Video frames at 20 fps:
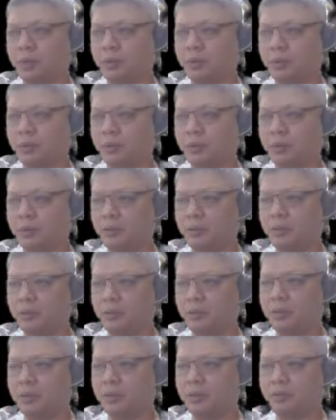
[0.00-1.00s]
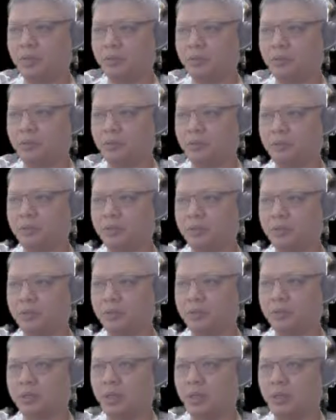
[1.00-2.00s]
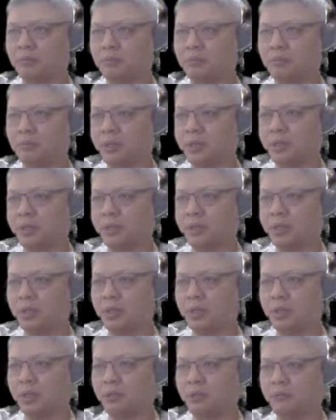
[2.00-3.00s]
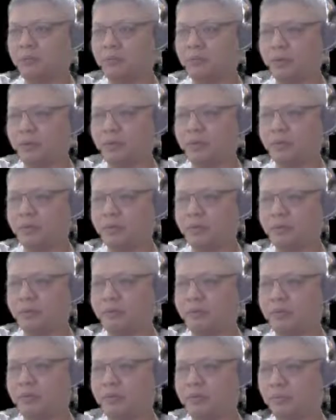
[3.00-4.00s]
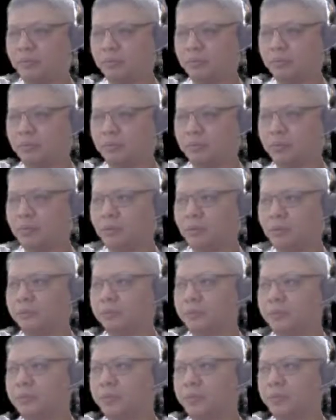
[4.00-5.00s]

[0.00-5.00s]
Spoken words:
But this flank was basically empty and very, very vulnerable.